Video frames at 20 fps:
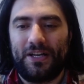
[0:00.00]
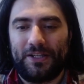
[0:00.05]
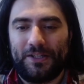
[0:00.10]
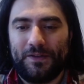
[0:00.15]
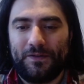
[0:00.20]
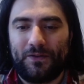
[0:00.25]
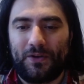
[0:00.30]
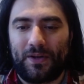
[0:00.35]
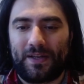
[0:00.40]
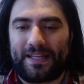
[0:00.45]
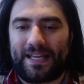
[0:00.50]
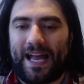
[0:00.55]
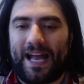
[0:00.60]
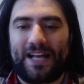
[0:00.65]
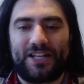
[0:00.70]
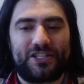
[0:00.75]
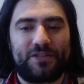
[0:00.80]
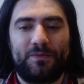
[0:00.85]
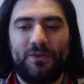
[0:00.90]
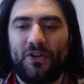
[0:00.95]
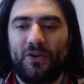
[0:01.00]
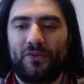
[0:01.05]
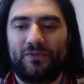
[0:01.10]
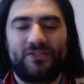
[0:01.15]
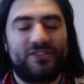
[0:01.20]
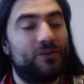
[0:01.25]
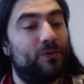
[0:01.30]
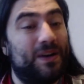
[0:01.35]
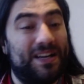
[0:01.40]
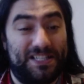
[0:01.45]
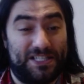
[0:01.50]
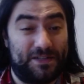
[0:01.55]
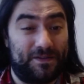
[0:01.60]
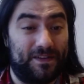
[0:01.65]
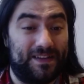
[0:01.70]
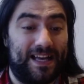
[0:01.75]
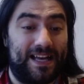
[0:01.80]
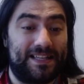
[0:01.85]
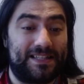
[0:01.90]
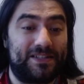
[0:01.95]
You've got to catch me on Twitch
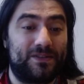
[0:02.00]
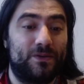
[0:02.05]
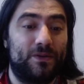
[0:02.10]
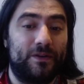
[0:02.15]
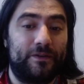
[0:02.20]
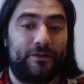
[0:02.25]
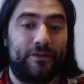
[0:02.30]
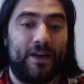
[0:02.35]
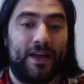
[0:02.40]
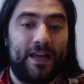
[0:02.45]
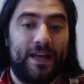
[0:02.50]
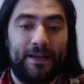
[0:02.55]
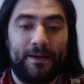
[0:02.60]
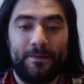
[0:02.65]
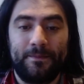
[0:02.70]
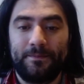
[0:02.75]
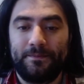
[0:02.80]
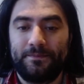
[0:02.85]
for that sort of thing.